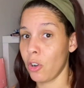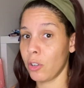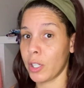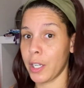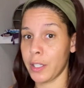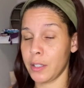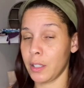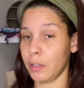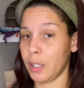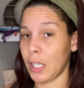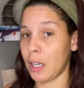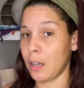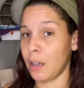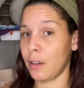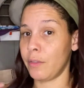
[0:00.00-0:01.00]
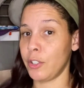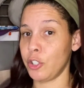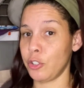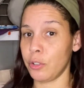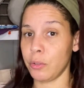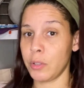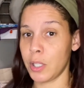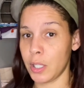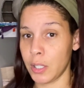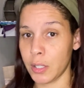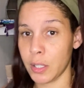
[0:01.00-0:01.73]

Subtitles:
kinds of love and juiciness